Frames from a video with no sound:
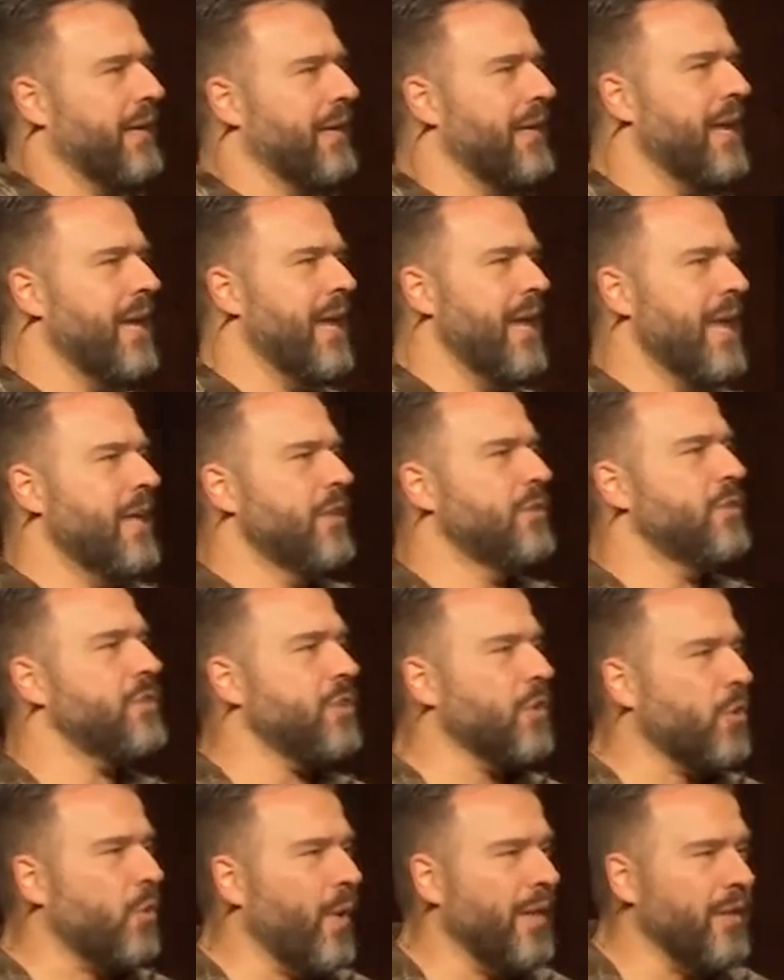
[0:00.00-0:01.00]
And
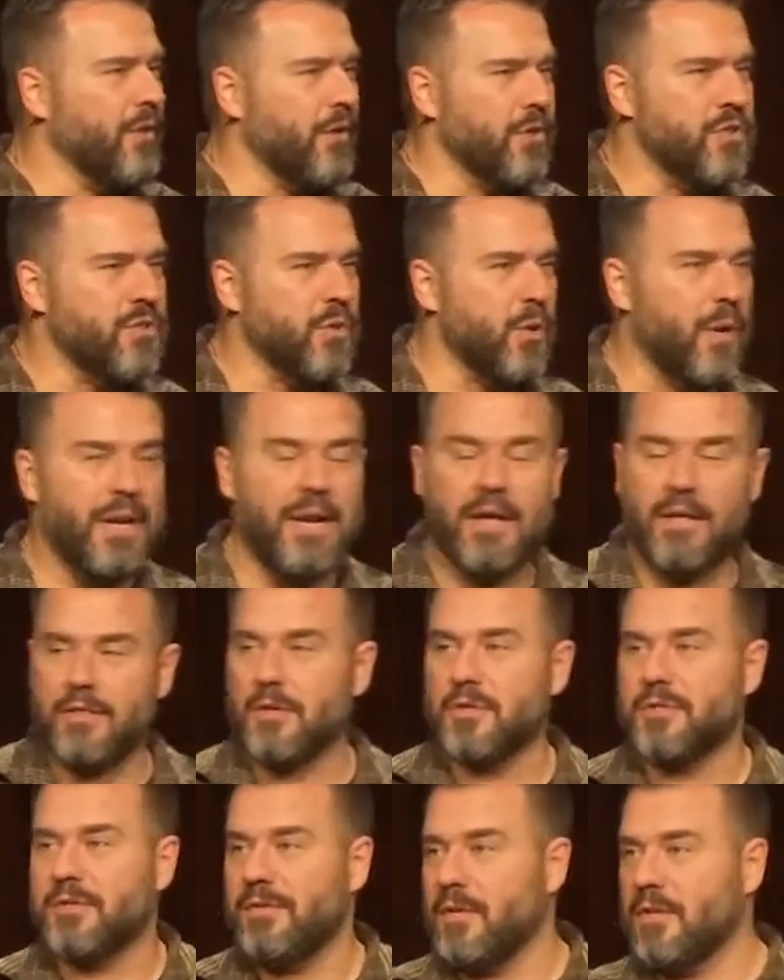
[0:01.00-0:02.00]
just a great little story. Now,
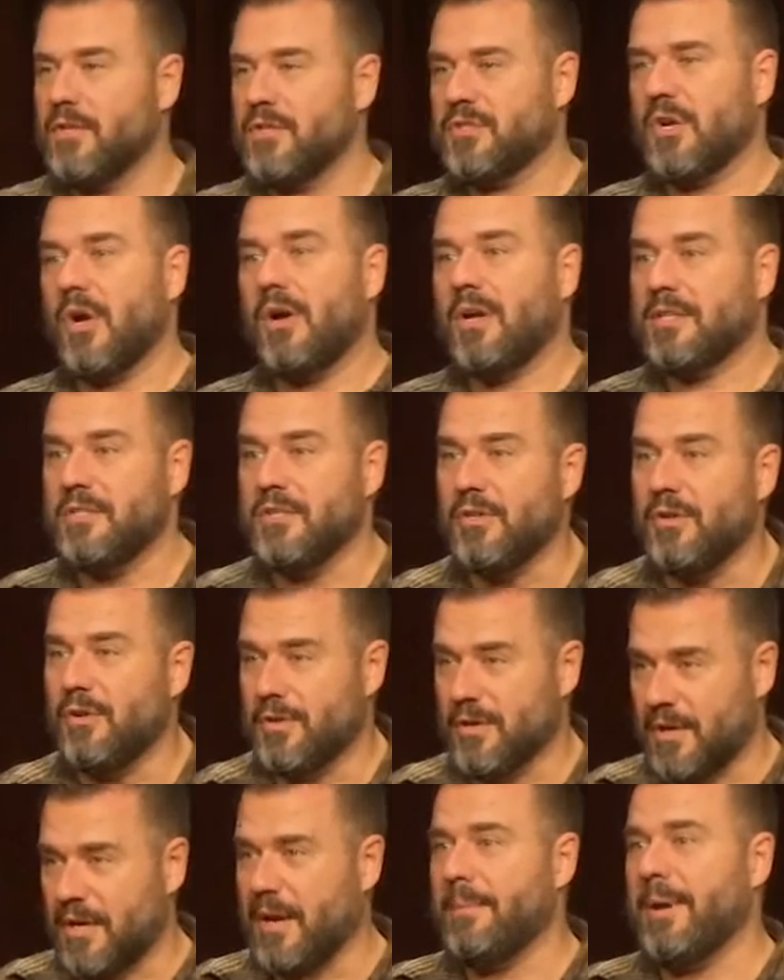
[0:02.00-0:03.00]
those of you that saw it, do you know
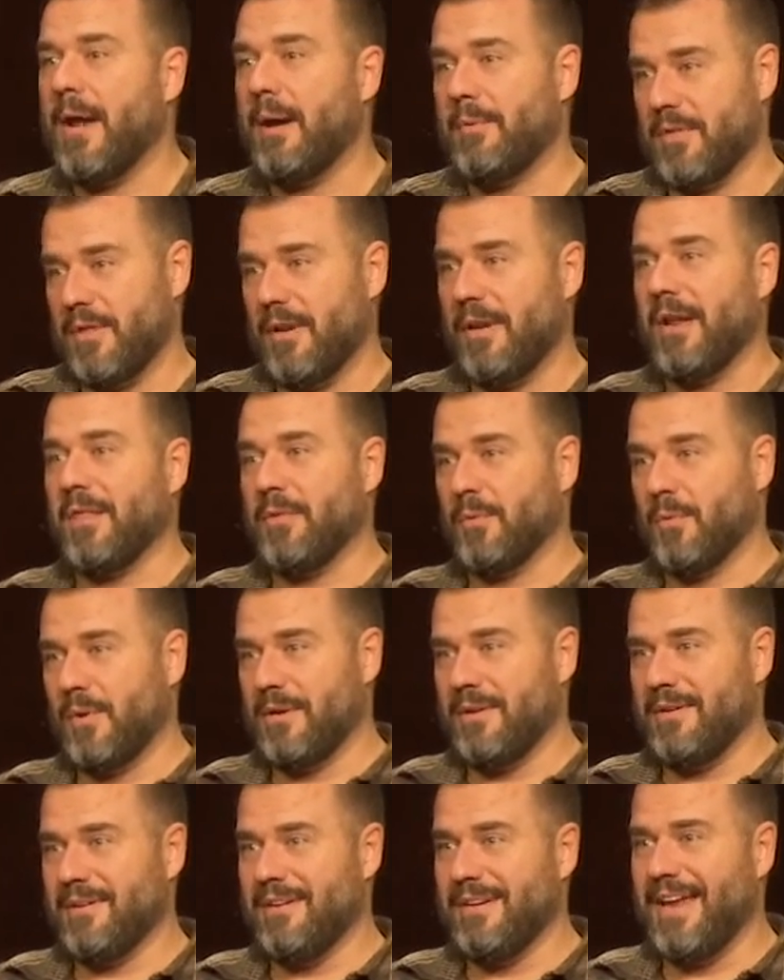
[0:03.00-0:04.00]
they're coming out with another
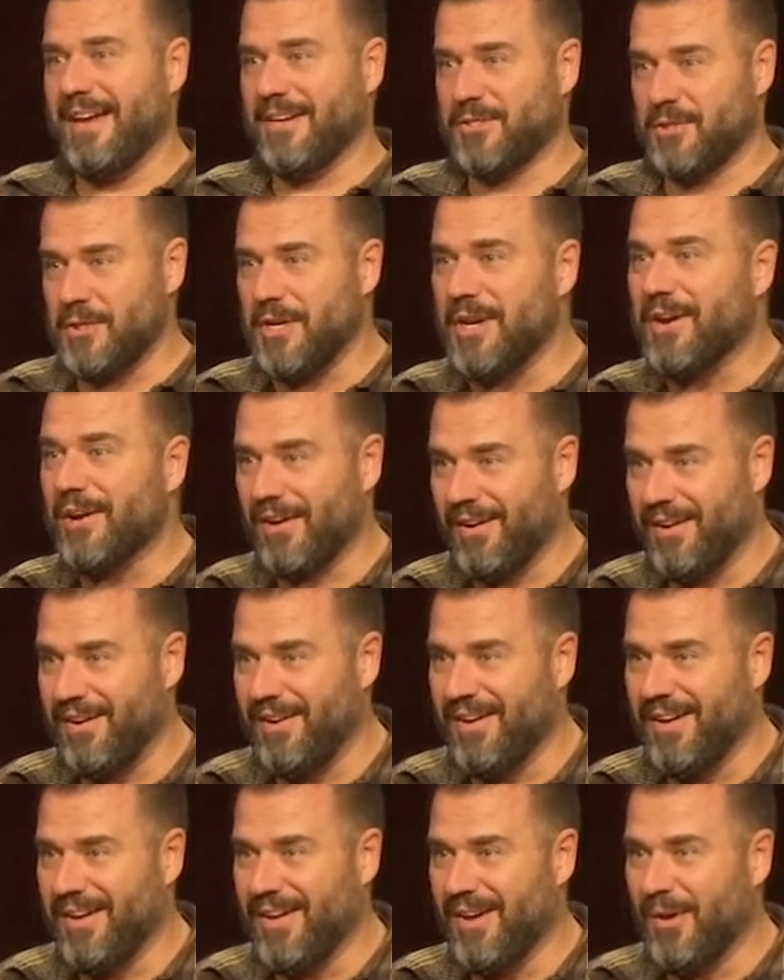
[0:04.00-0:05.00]
one next year,
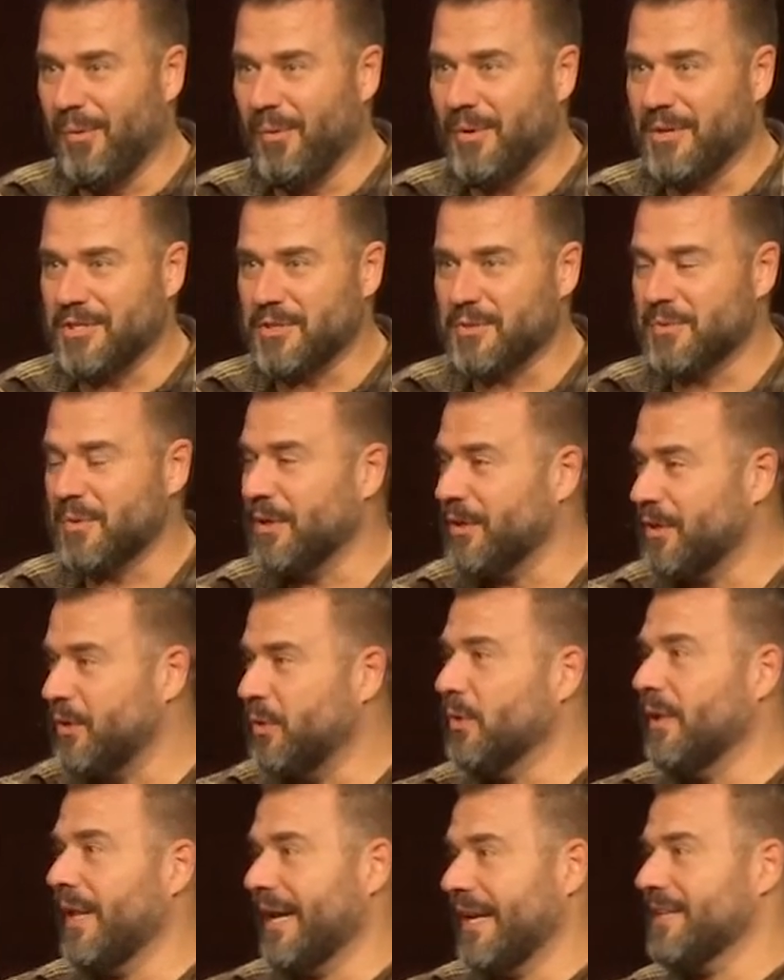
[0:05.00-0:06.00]
which is really
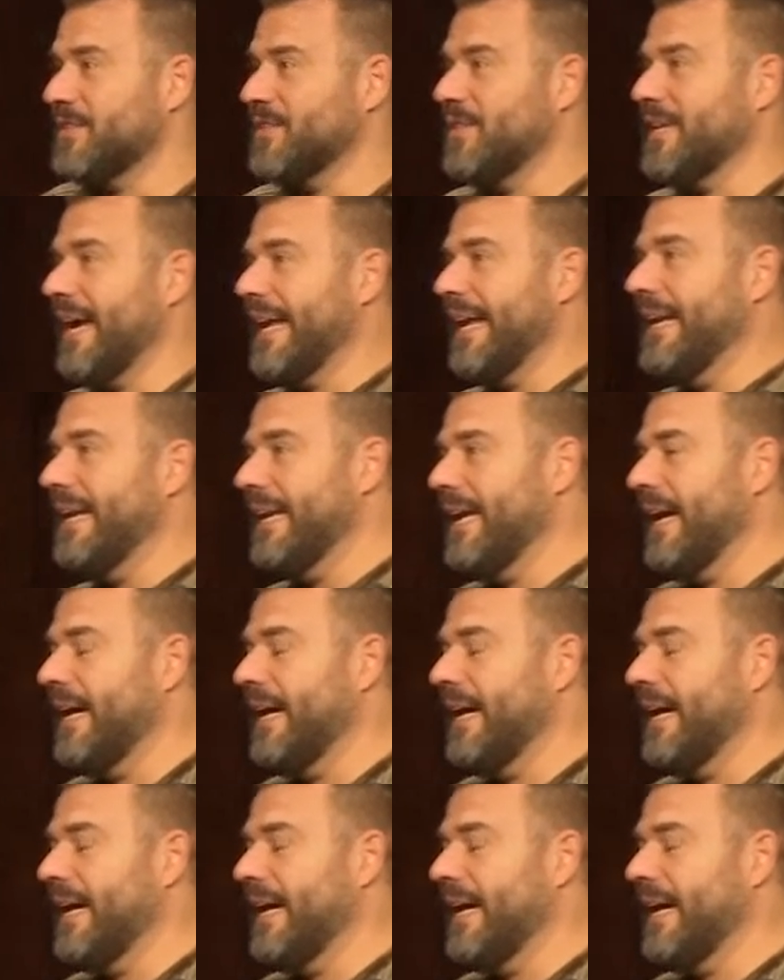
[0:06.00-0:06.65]
cool, like a second